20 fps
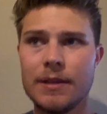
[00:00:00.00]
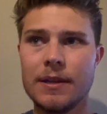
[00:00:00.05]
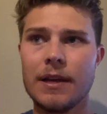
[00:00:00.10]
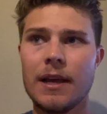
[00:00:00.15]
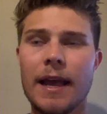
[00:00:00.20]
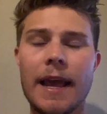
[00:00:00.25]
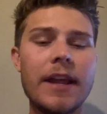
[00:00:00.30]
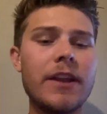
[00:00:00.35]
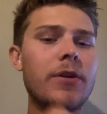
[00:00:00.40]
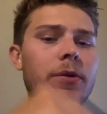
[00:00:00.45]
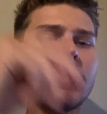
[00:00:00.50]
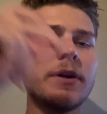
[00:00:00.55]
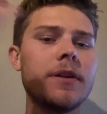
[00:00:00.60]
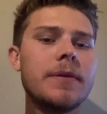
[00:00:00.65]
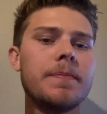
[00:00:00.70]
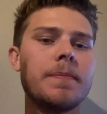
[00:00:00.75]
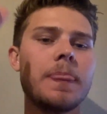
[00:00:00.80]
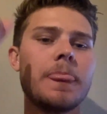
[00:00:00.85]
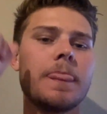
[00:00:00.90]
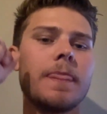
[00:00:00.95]
and you know what?
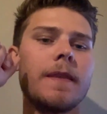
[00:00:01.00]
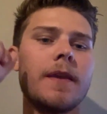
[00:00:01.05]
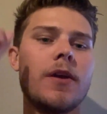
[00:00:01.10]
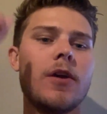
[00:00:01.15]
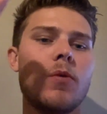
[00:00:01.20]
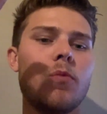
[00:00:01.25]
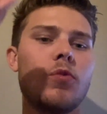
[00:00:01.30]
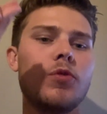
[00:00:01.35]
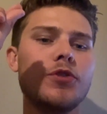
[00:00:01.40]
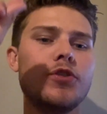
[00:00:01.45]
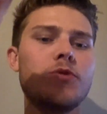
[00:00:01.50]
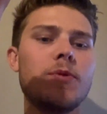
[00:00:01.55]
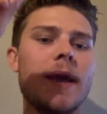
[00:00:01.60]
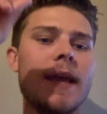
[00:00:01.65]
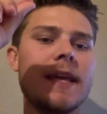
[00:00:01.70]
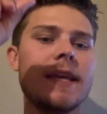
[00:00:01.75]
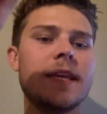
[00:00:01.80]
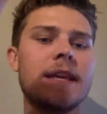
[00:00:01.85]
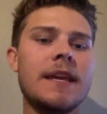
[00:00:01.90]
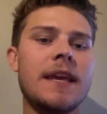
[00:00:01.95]
We'll do a
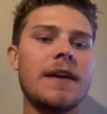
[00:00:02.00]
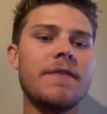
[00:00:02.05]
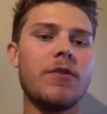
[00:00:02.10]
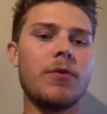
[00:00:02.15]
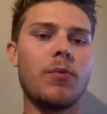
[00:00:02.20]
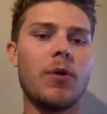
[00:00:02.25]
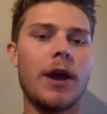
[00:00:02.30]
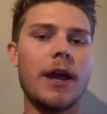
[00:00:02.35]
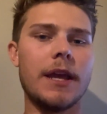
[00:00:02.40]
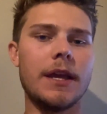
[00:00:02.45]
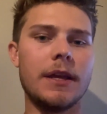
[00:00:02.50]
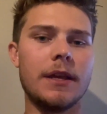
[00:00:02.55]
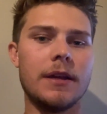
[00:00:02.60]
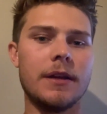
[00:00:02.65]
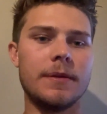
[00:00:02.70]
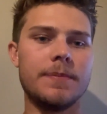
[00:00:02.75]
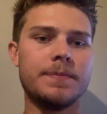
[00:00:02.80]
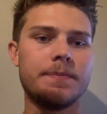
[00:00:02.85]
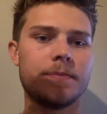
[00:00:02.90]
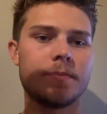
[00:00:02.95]
giveaway
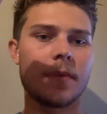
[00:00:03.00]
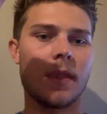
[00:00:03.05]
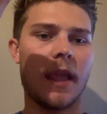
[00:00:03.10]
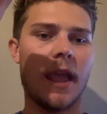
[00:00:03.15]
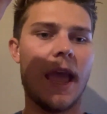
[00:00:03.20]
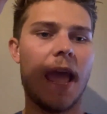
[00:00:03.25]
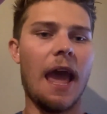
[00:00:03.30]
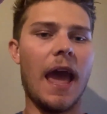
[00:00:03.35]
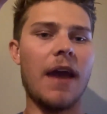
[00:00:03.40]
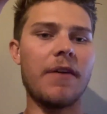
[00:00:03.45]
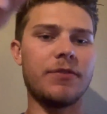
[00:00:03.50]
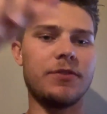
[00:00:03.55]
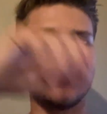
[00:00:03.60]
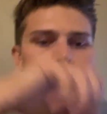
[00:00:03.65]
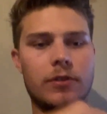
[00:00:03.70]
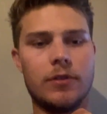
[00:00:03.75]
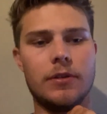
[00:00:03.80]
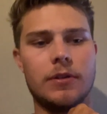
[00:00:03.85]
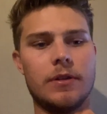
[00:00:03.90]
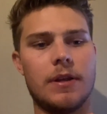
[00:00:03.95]

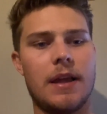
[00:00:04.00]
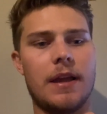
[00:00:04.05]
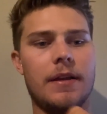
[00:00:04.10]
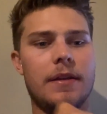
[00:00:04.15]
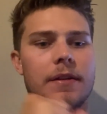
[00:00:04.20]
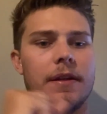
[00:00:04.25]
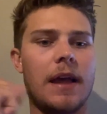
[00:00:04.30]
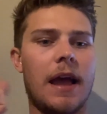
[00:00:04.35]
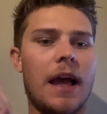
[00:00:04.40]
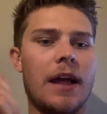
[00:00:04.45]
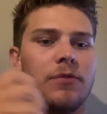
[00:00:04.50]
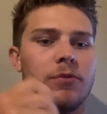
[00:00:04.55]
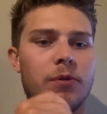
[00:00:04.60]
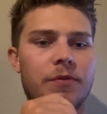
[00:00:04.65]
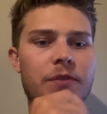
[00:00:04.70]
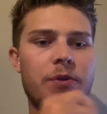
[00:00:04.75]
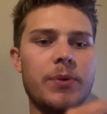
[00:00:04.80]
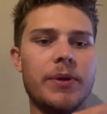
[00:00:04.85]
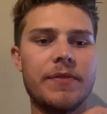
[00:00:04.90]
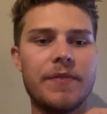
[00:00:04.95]
after I
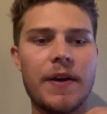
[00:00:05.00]
review it.